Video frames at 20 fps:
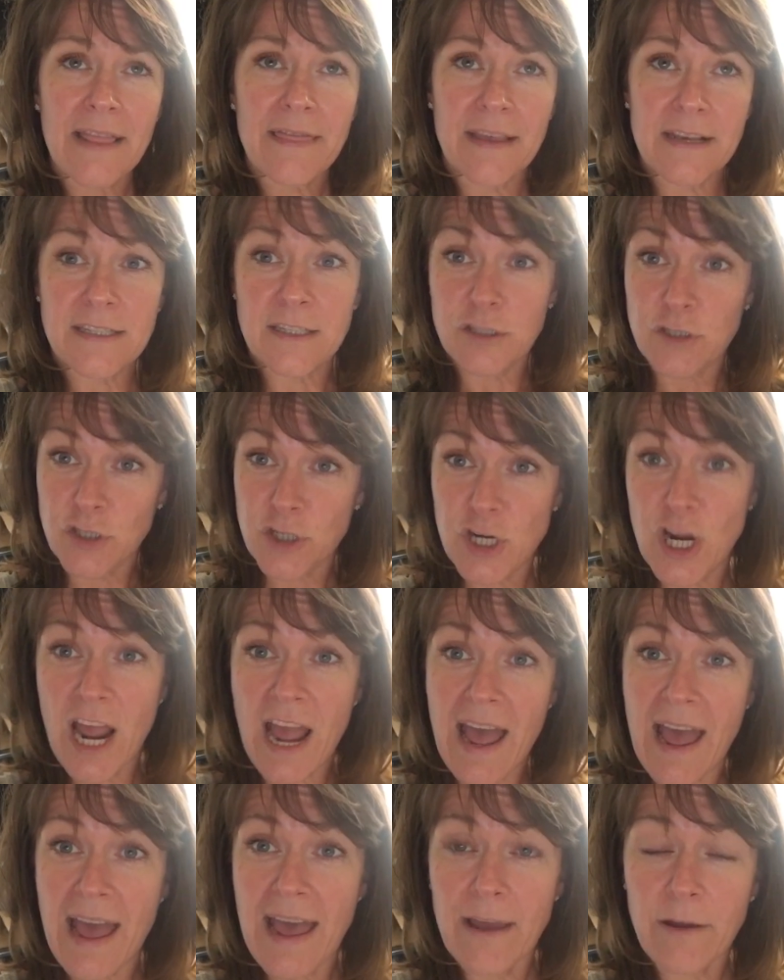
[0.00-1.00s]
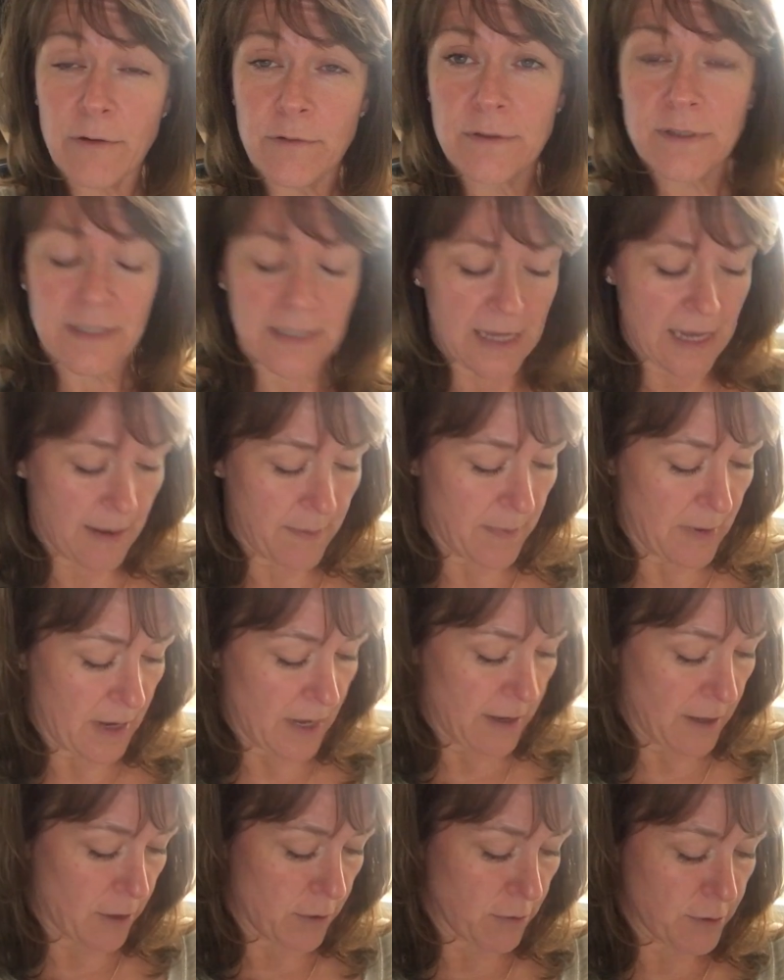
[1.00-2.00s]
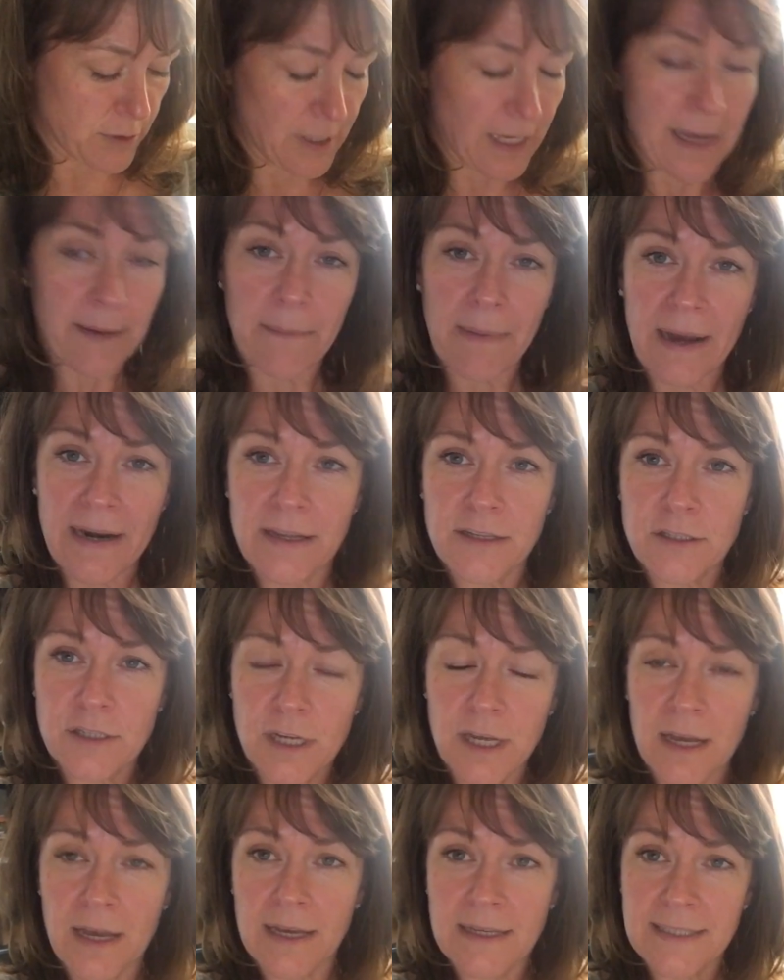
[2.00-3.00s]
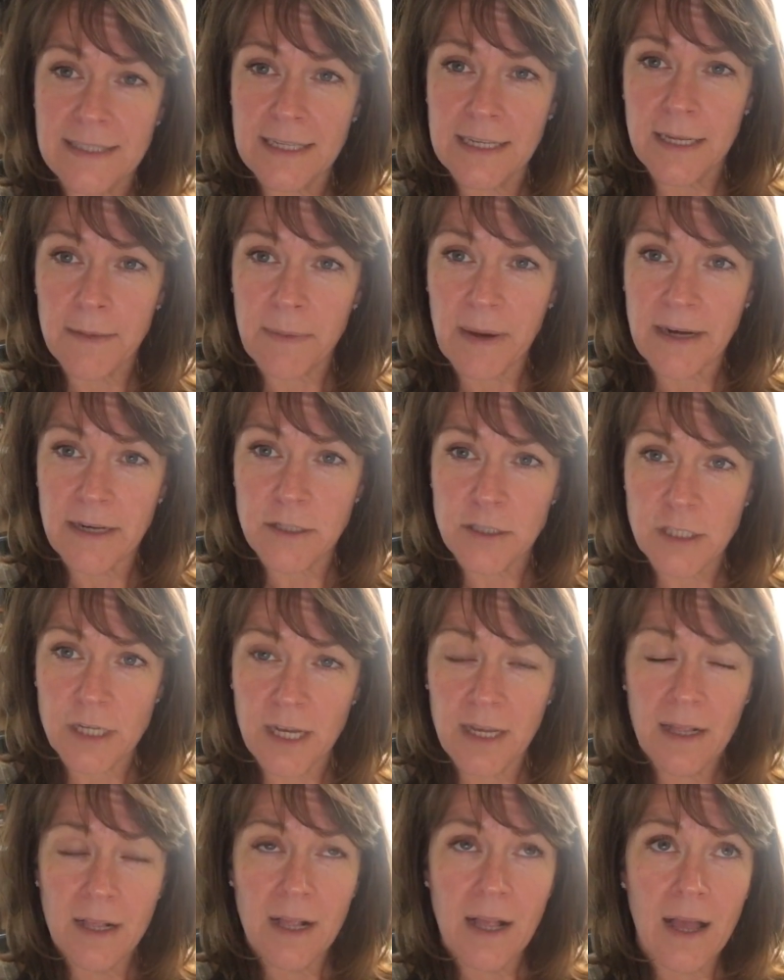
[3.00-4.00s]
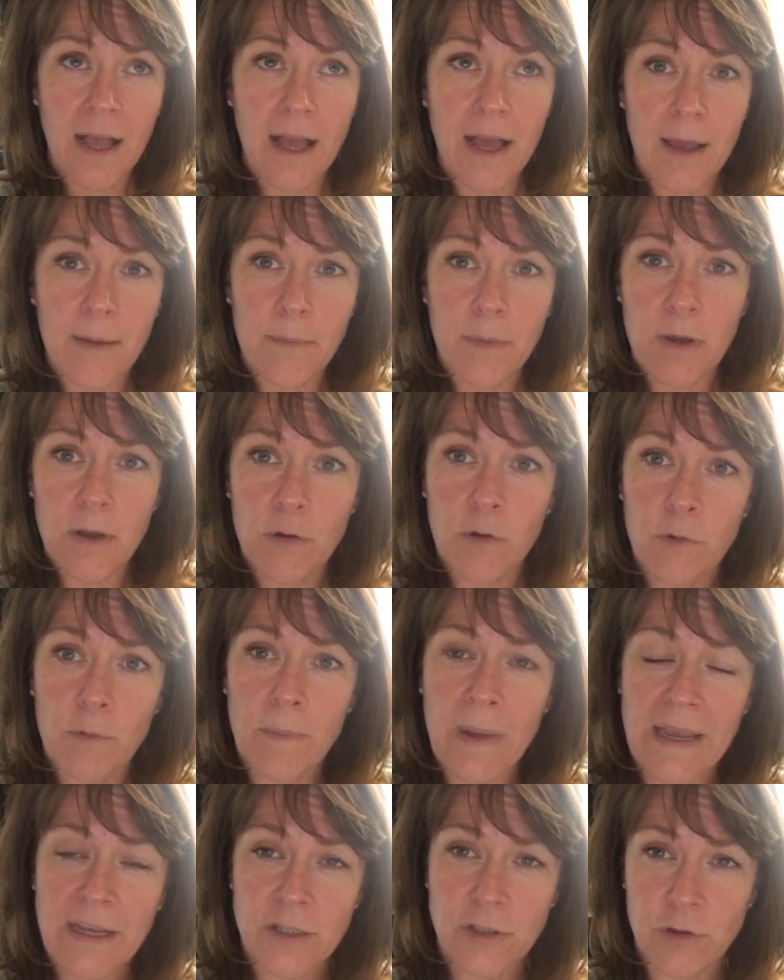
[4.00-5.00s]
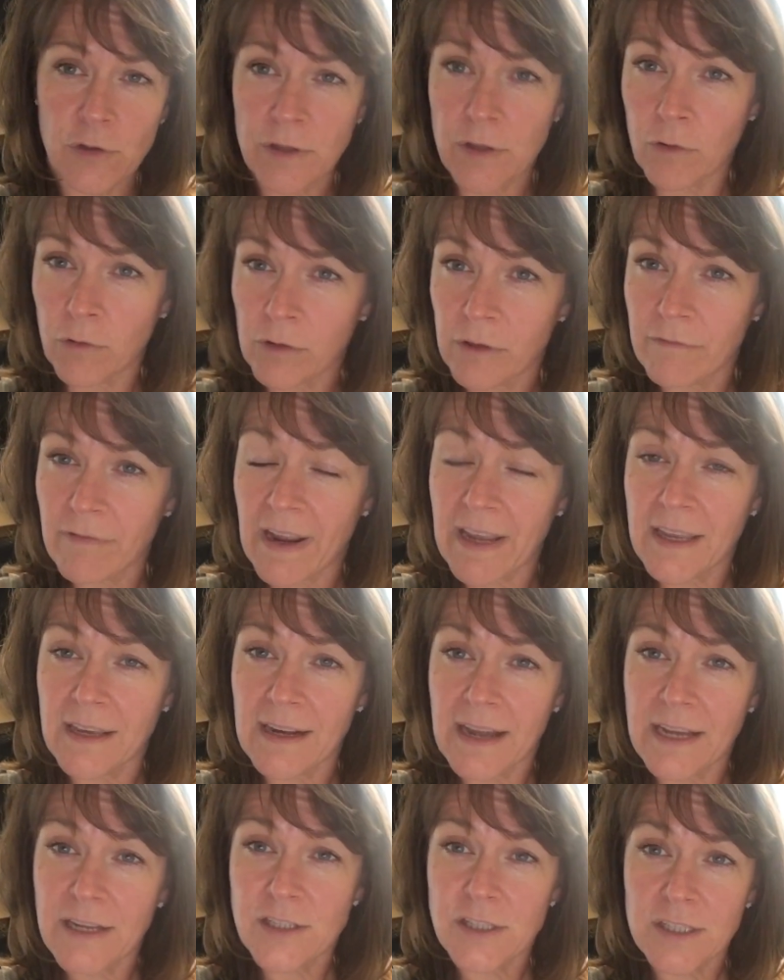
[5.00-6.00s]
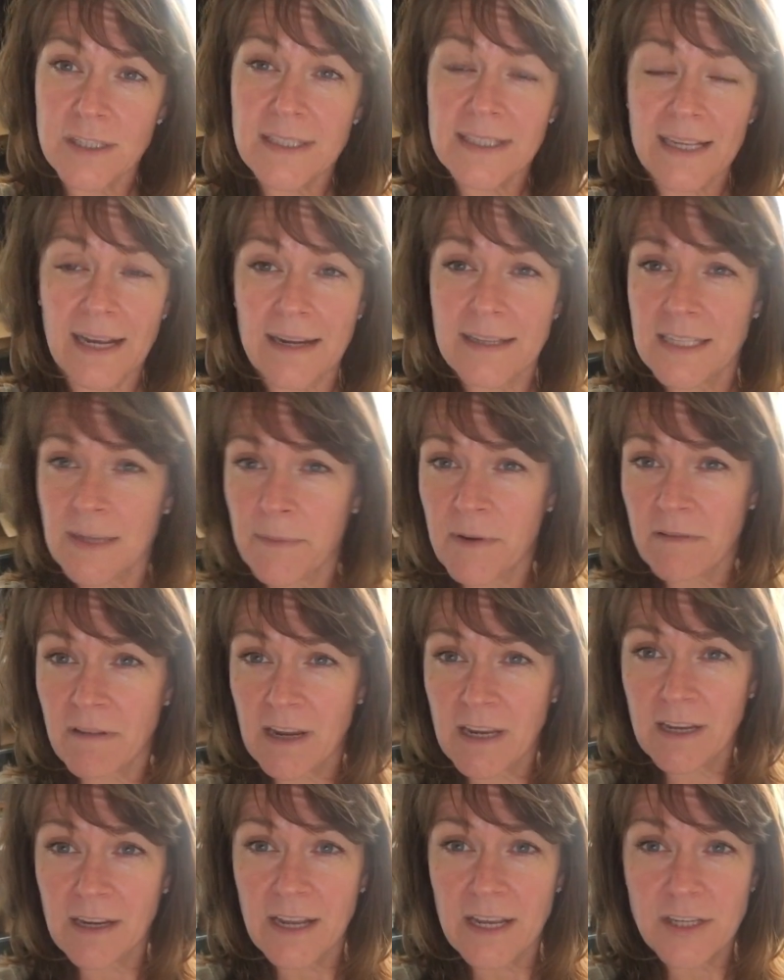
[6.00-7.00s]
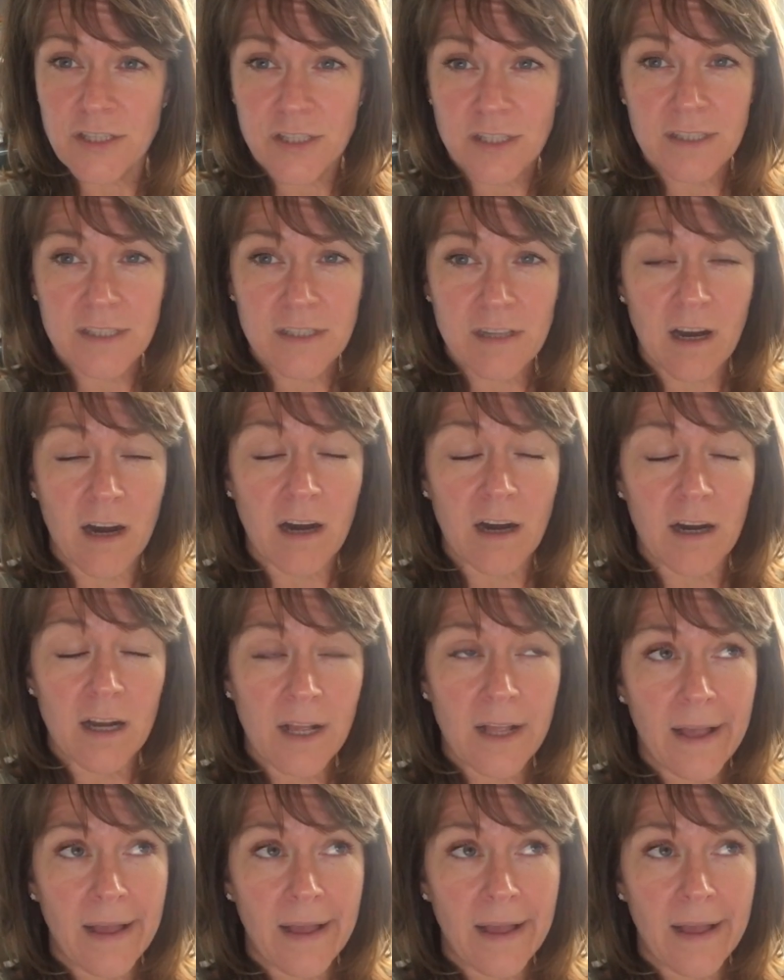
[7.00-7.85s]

There's a chair who's usually a manager, a senior manager, who makes sure that all the regulations, the academic regulations are